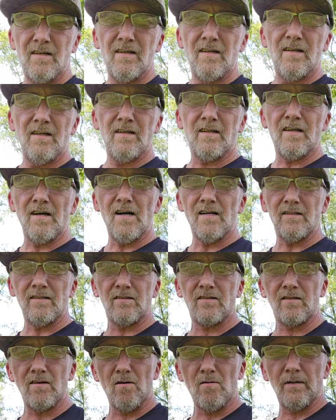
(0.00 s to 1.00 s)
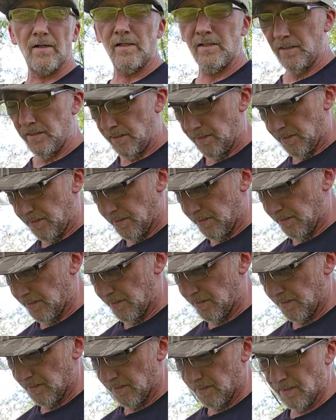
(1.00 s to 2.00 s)
Hey guys, it's Tony
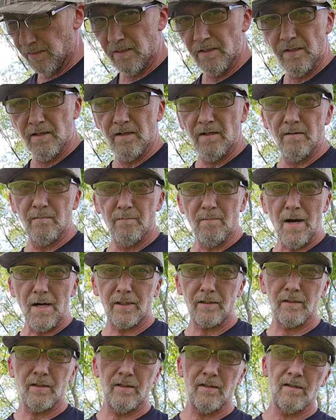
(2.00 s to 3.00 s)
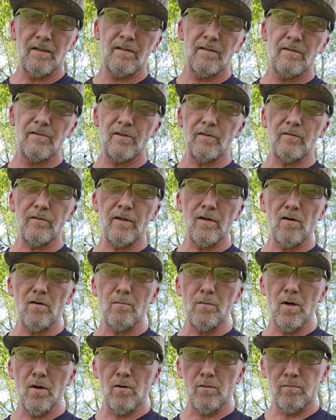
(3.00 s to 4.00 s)
back shooting the old
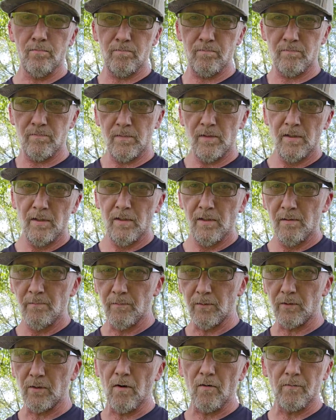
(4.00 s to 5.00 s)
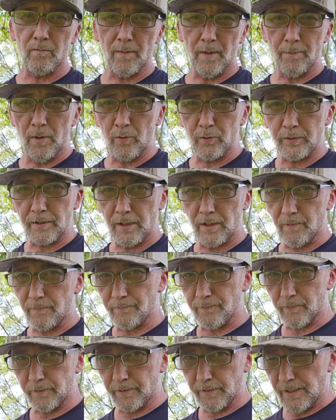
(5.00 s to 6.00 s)
bow. I'll go over my bow setup
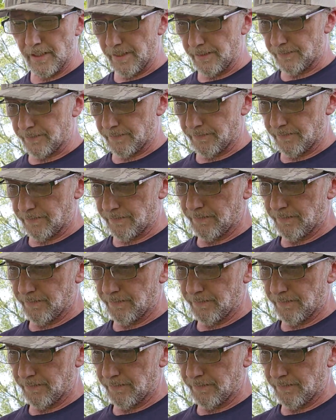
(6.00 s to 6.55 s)
for you guys.